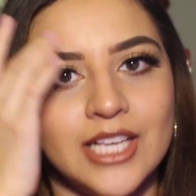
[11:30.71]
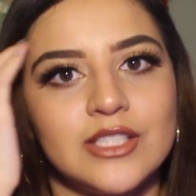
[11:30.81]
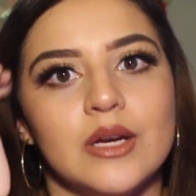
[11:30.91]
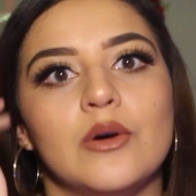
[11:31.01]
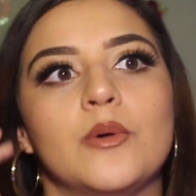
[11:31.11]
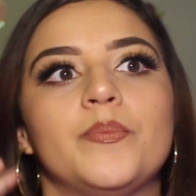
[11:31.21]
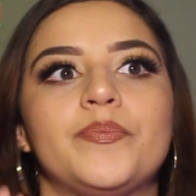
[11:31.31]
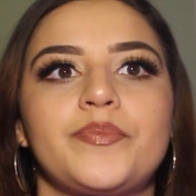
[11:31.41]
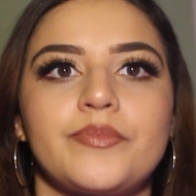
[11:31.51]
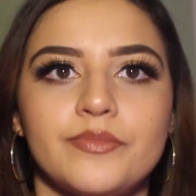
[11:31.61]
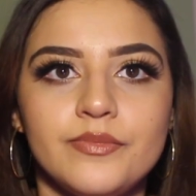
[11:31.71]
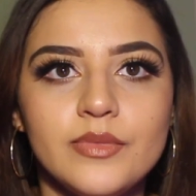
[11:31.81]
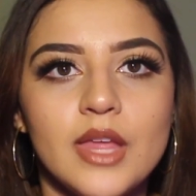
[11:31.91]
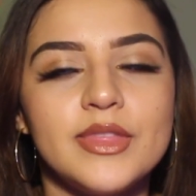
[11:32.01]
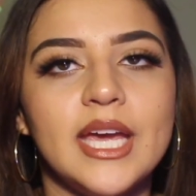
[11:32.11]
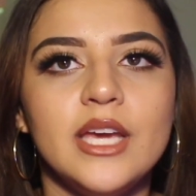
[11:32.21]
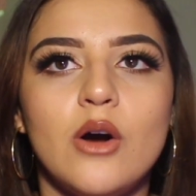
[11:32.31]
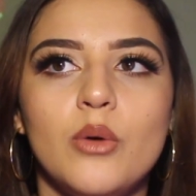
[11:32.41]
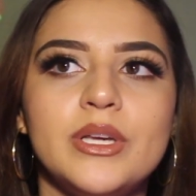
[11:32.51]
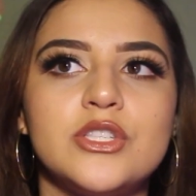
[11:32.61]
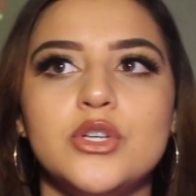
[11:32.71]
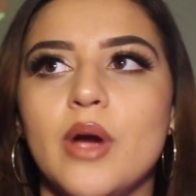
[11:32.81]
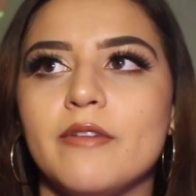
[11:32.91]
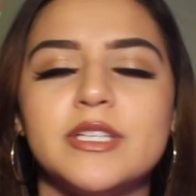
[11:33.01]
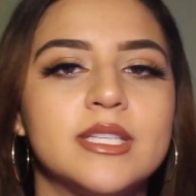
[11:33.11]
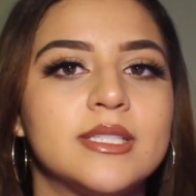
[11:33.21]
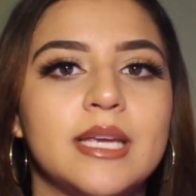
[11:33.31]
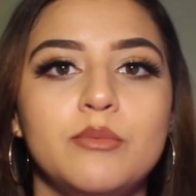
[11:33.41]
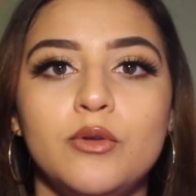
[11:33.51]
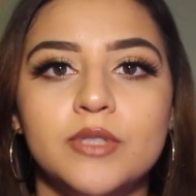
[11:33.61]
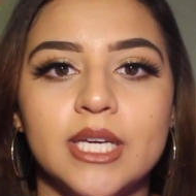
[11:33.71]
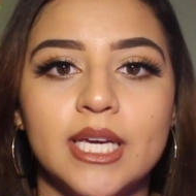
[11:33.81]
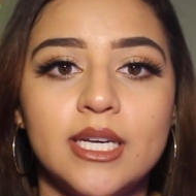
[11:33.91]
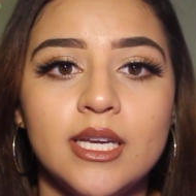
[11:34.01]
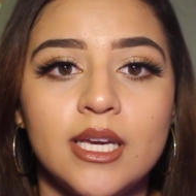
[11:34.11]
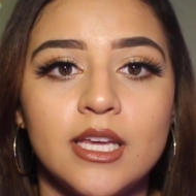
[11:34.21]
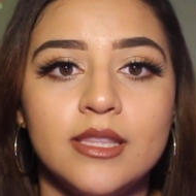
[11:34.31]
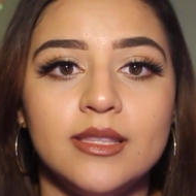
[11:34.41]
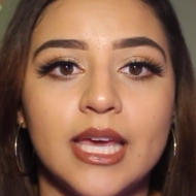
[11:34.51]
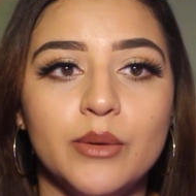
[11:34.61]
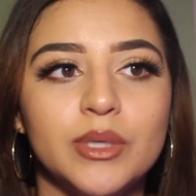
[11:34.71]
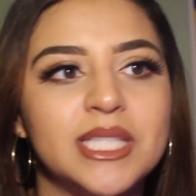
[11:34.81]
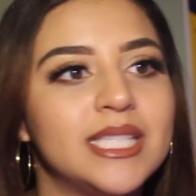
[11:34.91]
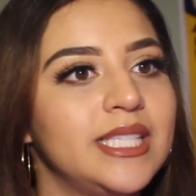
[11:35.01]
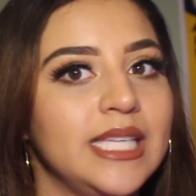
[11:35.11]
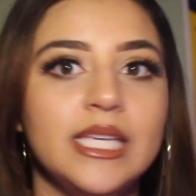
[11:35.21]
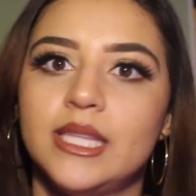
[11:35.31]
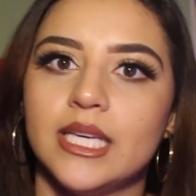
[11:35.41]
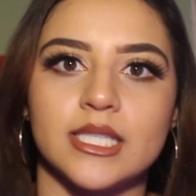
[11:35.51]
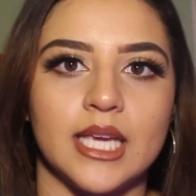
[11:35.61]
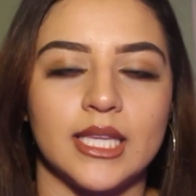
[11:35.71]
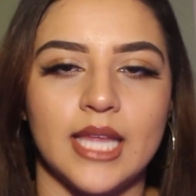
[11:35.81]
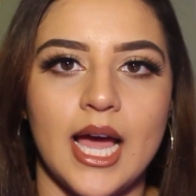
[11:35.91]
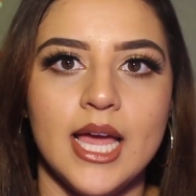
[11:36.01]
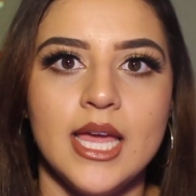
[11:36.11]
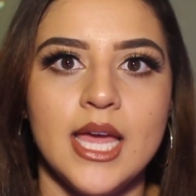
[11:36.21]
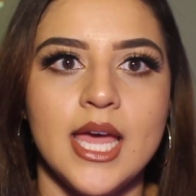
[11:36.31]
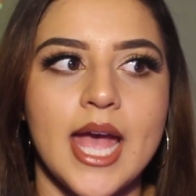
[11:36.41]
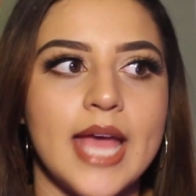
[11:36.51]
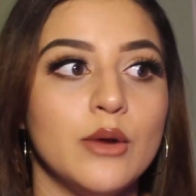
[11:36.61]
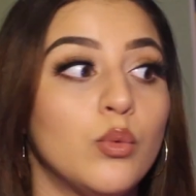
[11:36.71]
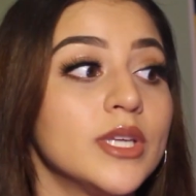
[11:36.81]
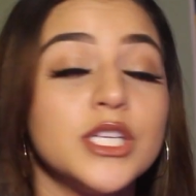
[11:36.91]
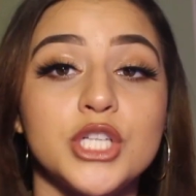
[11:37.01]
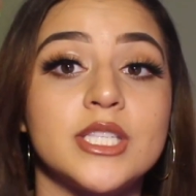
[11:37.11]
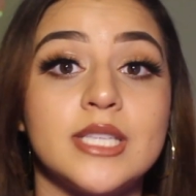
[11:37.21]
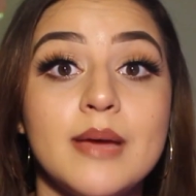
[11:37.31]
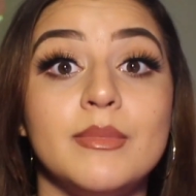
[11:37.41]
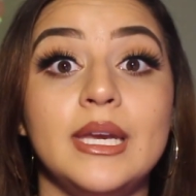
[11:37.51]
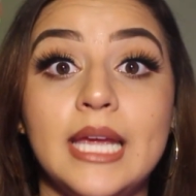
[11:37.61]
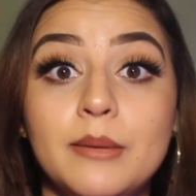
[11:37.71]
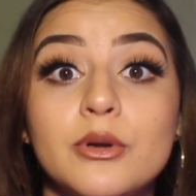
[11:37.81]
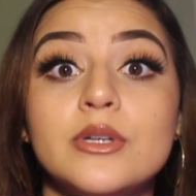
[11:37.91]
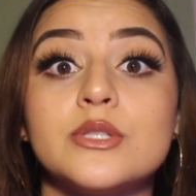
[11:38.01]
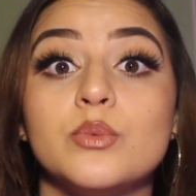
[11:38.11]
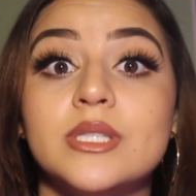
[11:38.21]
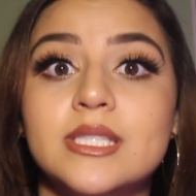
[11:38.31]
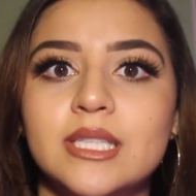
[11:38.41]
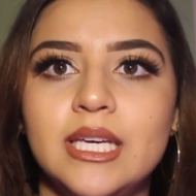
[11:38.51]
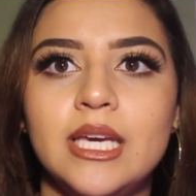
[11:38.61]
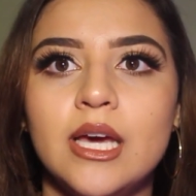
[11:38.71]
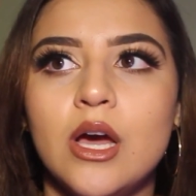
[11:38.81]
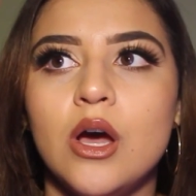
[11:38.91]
So they always knew ever since they moved in, they would see things like that. And it wasn't just them. Neighbors would see